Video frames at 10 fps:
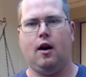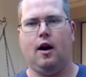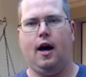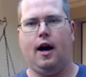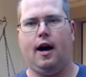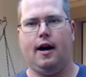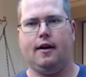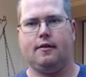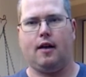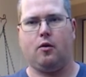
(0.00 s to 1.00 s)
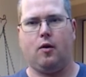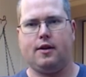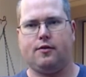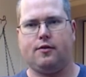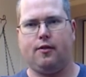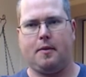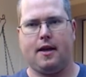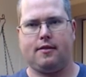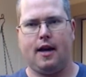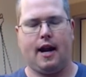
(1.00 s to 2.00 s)
otherwise flip
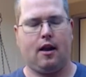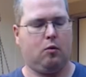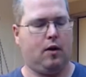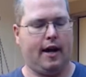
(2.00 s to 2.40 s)
that sight out of the